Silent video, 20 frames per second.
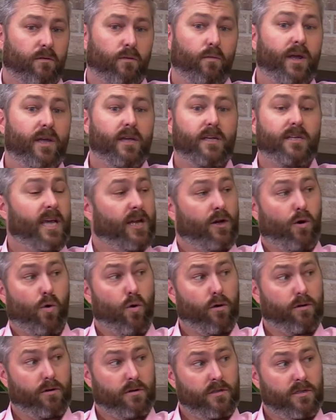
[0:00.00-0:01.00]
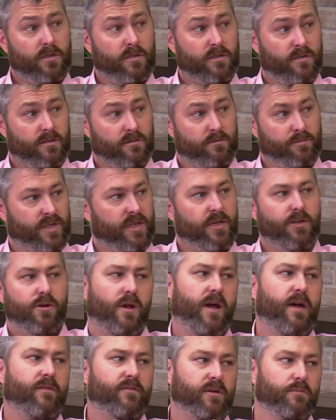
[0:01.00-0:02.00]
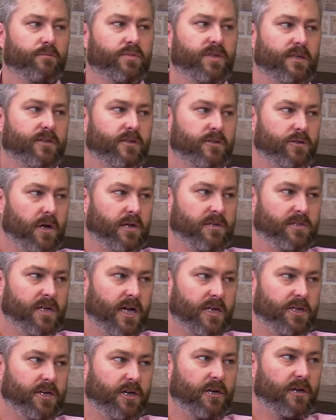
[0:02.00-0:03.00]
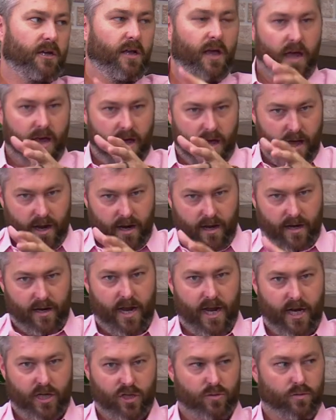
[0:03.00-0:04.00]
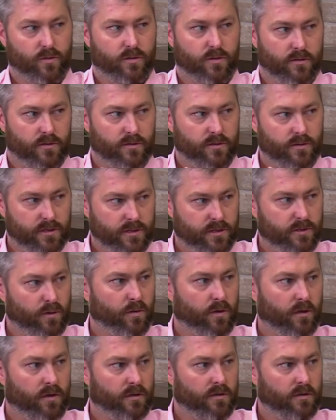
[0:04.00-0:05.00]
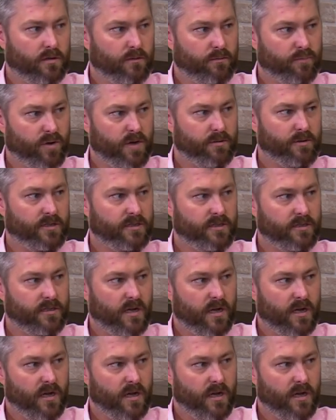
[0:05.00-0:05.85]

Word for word: We could take orders, but then you have to complete the transaction at an actual store premise.